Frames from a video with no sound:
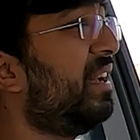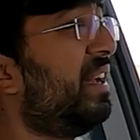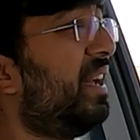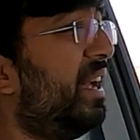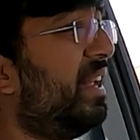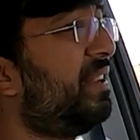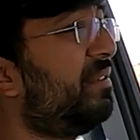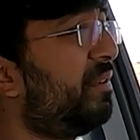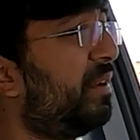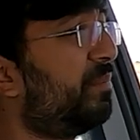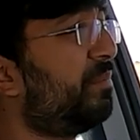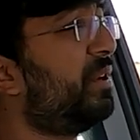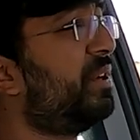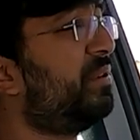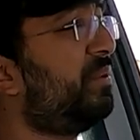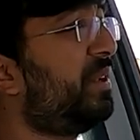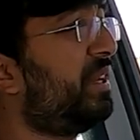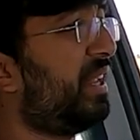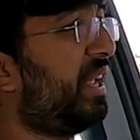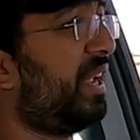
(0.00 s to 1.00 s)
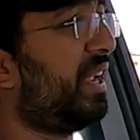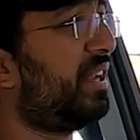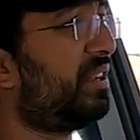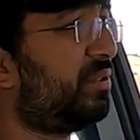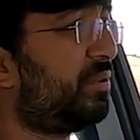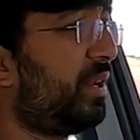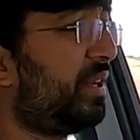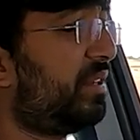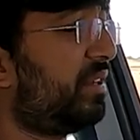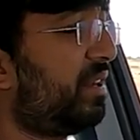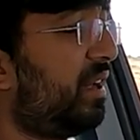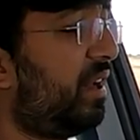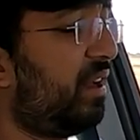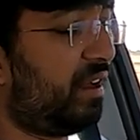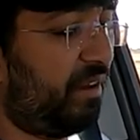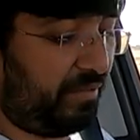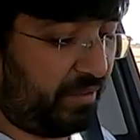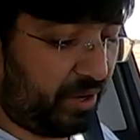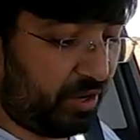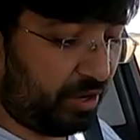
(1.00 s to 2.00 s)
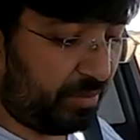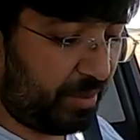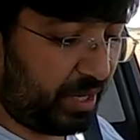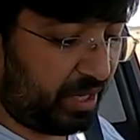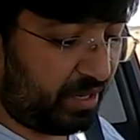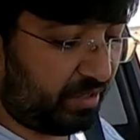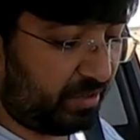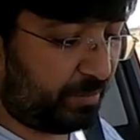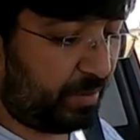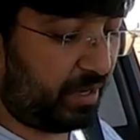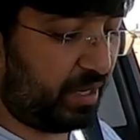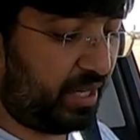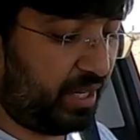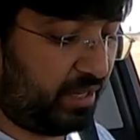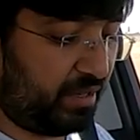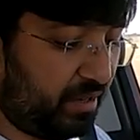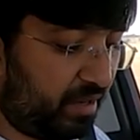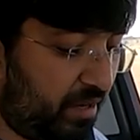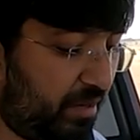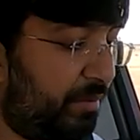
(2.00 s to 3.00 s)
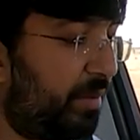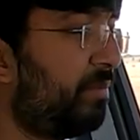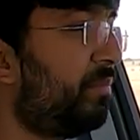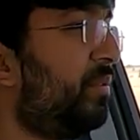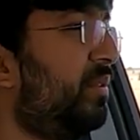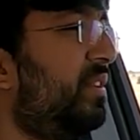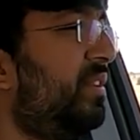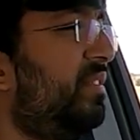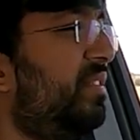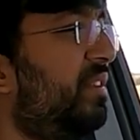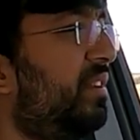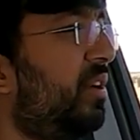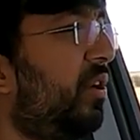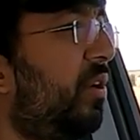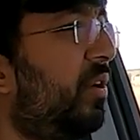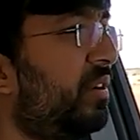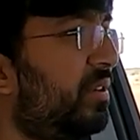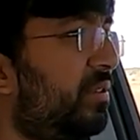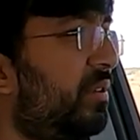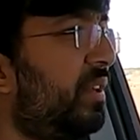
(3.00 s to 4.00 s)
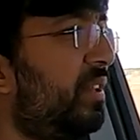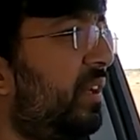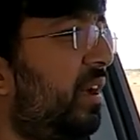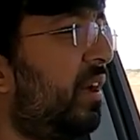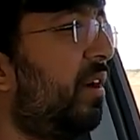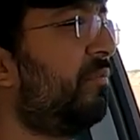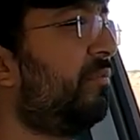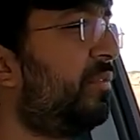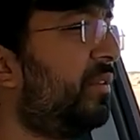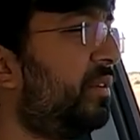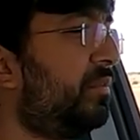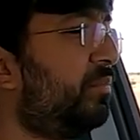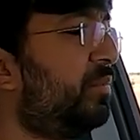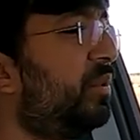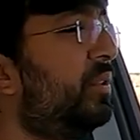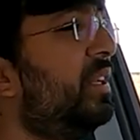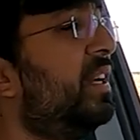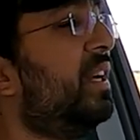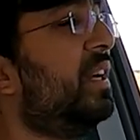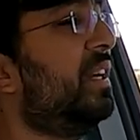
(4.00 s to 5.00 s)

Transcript: anywhere between 8 to 8 and a half kilometers per liter let me put this in the auto and the comfort mode